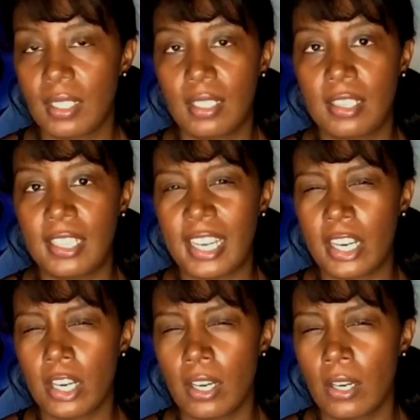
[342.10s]

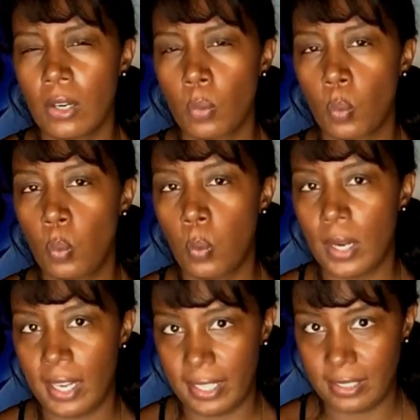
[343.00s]
there
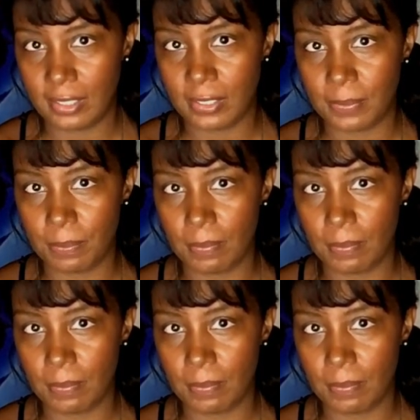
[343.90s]
was